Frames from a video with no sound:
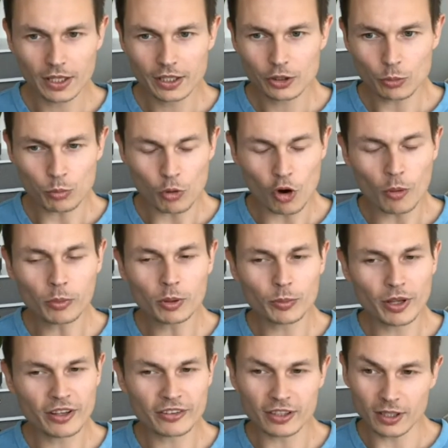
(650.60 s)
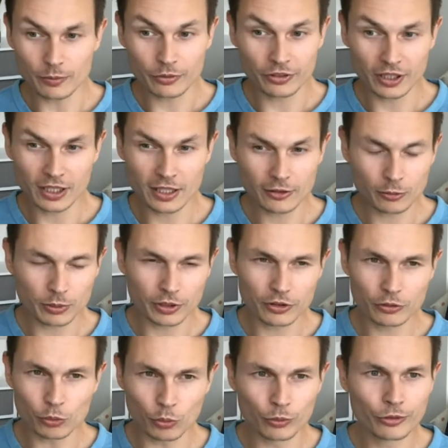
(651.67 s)
The problem is, and I've seen this with
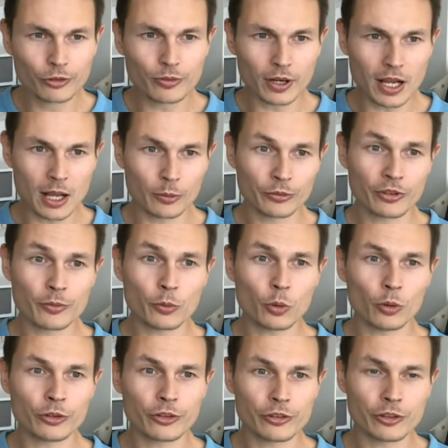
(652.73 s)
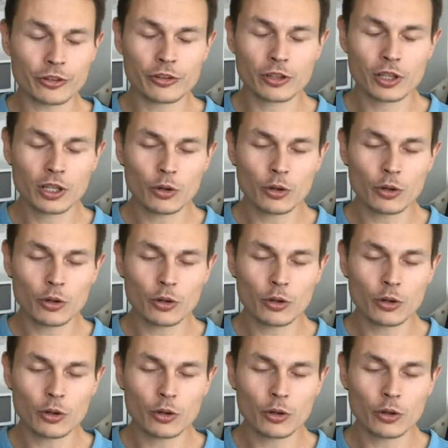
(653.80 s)
tons of accounts I've audited,